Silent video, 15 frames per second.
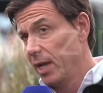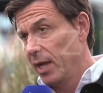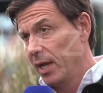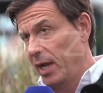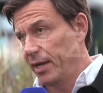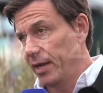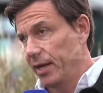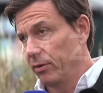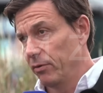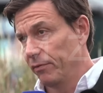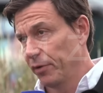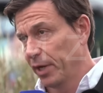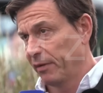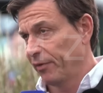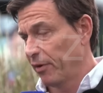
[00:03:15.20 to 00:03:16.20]
And then don't
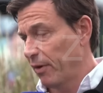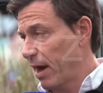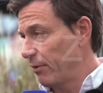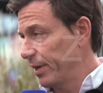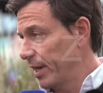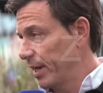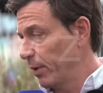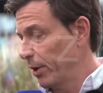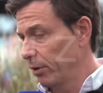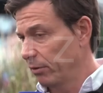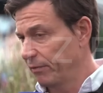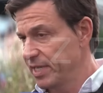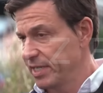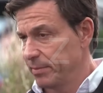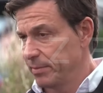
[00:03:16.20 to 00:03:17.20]
forget Ferrari. They were not
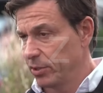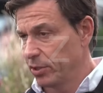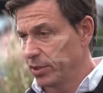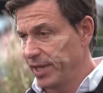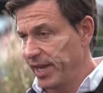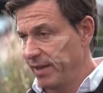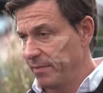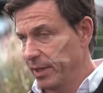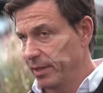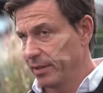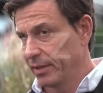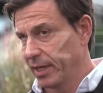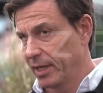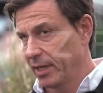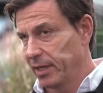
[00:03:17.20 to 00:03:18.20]
visible today. But,
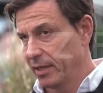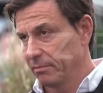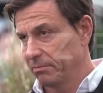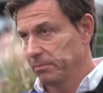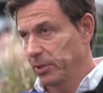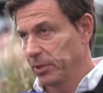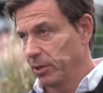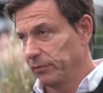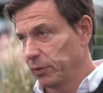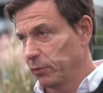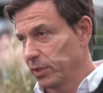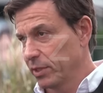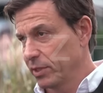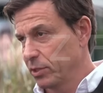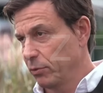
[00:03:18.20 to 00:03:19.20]
if it
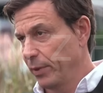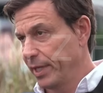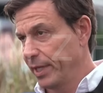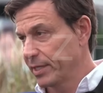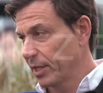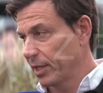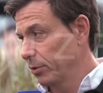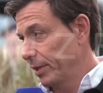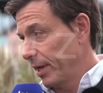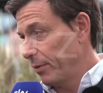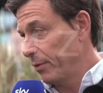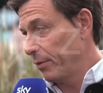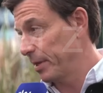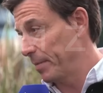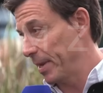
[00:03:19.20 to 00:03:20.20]
was 2 weeks ago, they
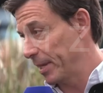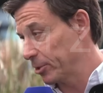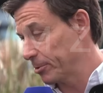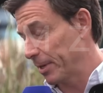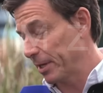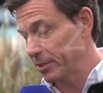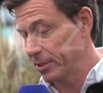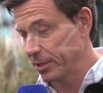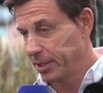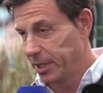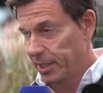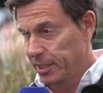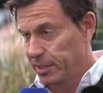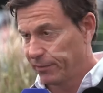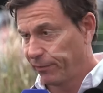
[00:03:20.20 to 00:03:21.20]
were the benchmark. So
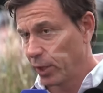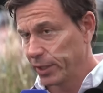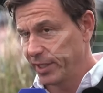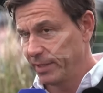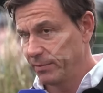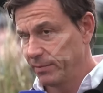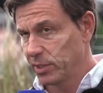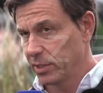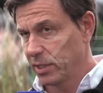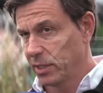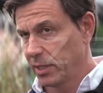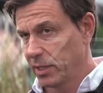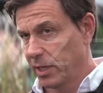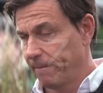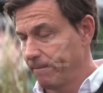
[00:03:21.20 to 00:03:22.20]
it's four teams
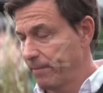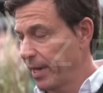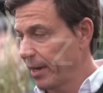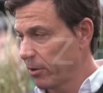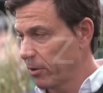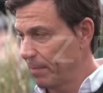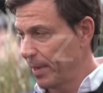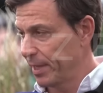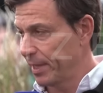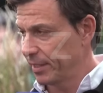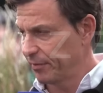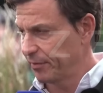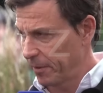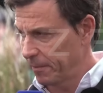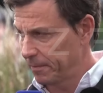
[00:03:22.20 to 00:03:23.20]
that are
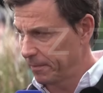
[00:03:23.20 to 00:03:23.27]
competitive now.